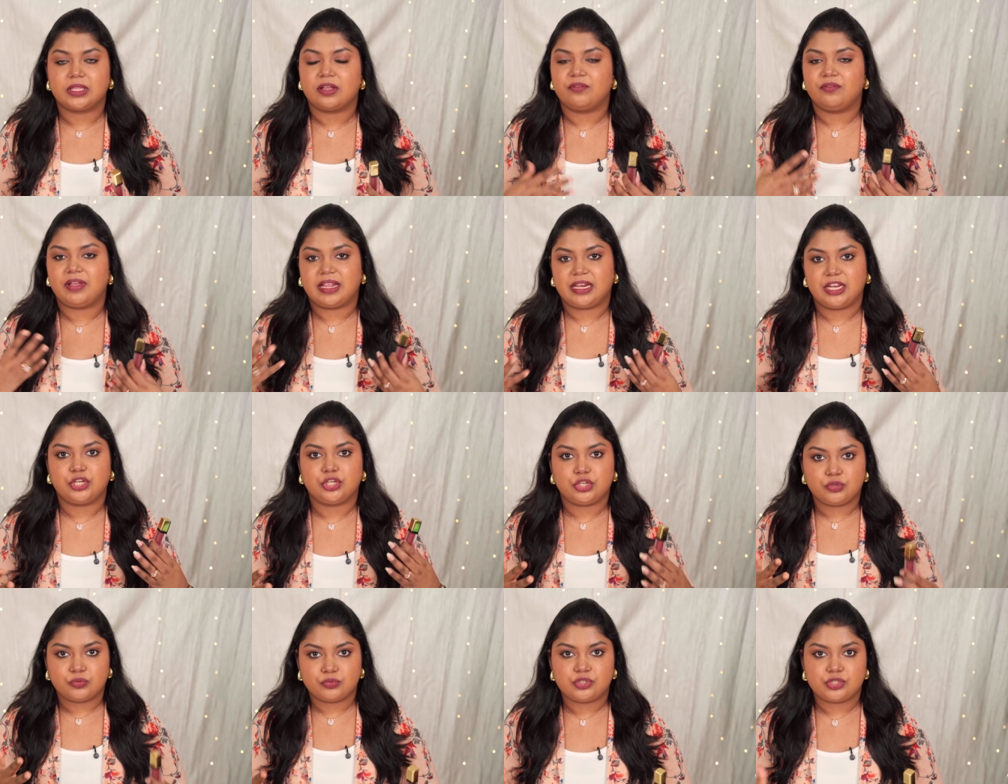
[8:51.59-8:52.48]
a very
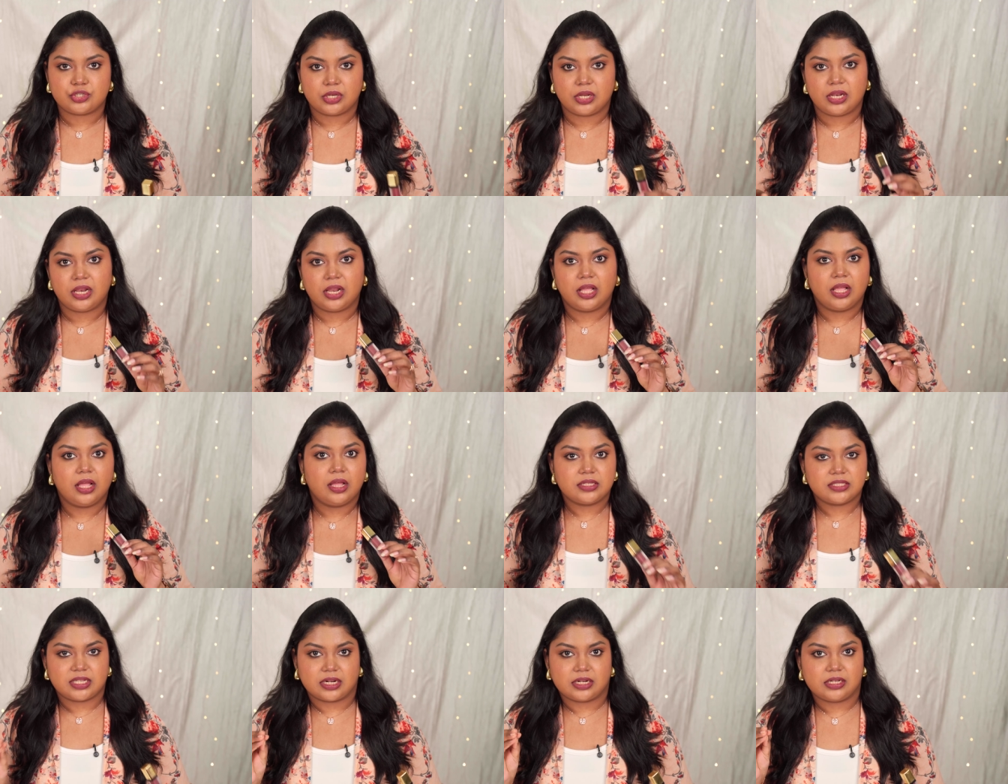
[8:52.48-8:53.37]
neutral,
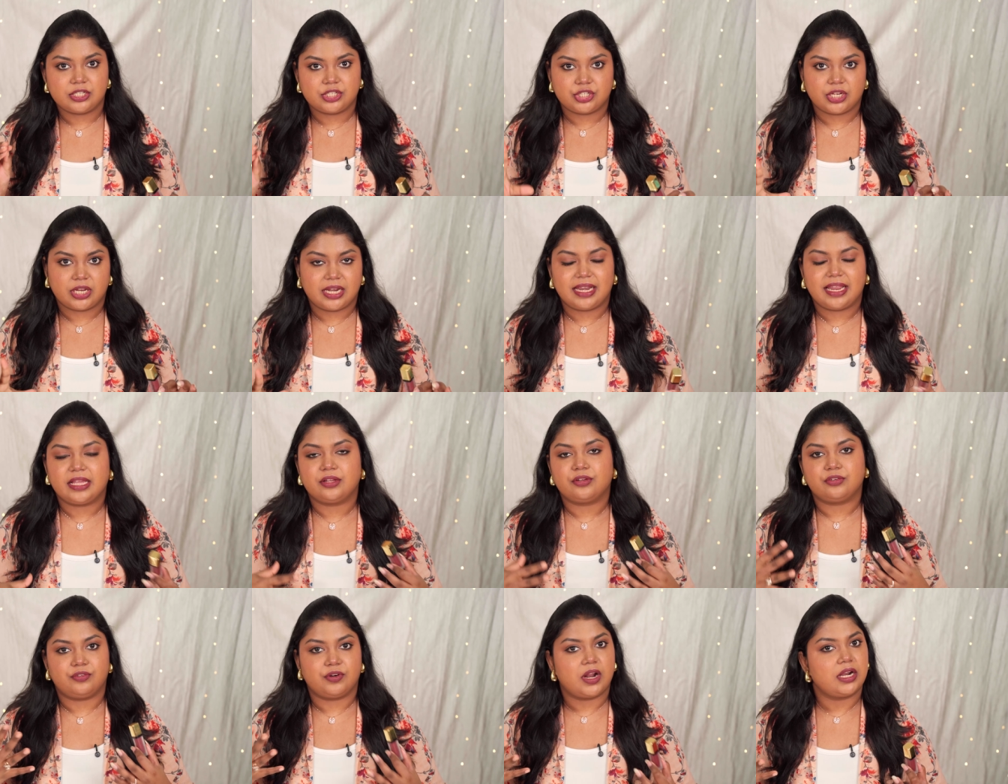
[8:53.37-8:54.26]
subtle shade like
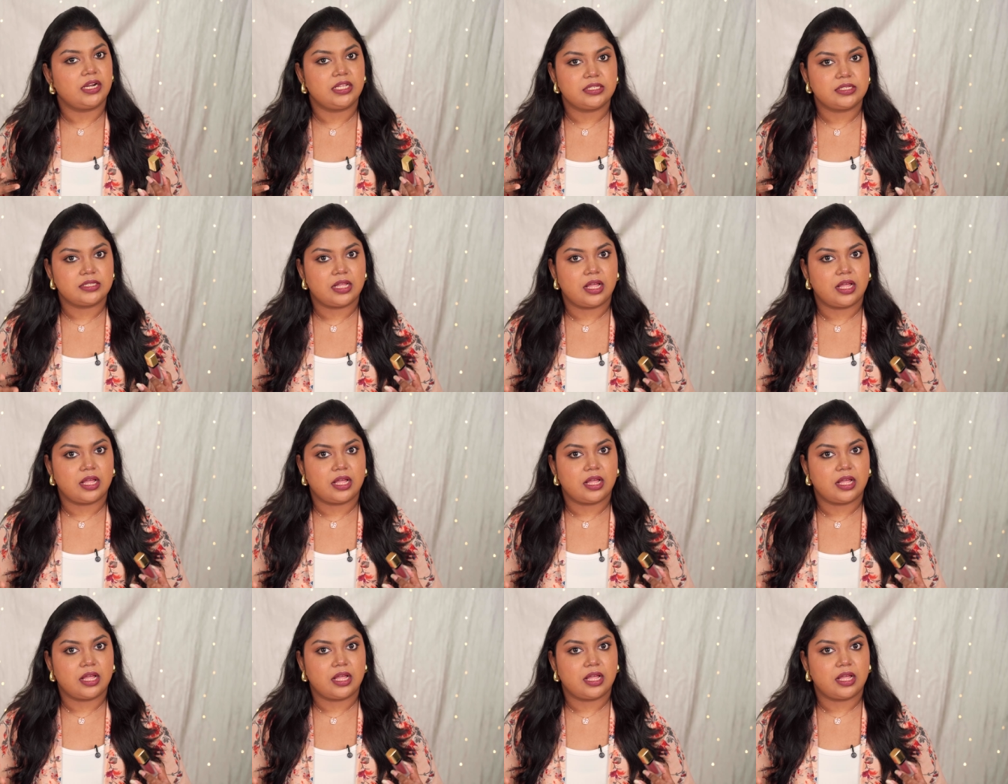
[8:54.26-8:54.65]
RENEE.